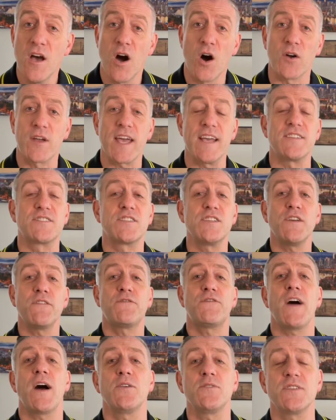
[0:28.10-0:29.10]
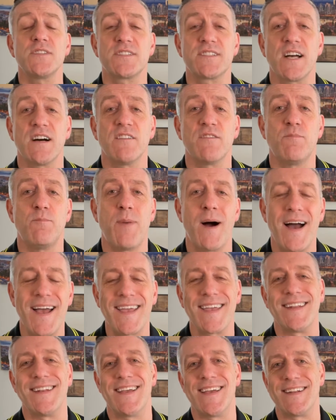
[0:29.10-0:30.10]
Okay, so you found yourself
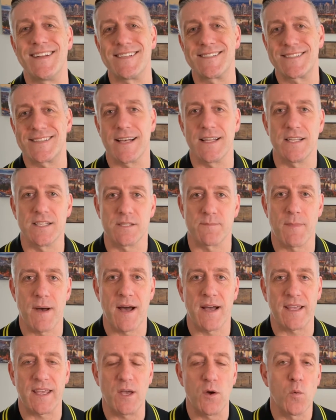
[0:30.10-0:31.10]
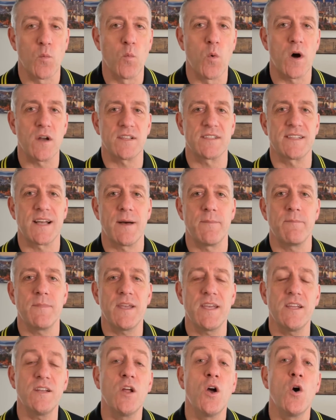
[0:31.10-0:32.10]
buying in a seller's market. What does that
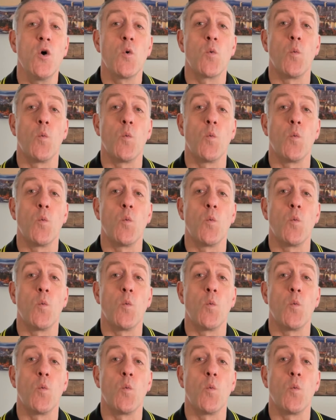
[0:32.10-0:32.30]
mean?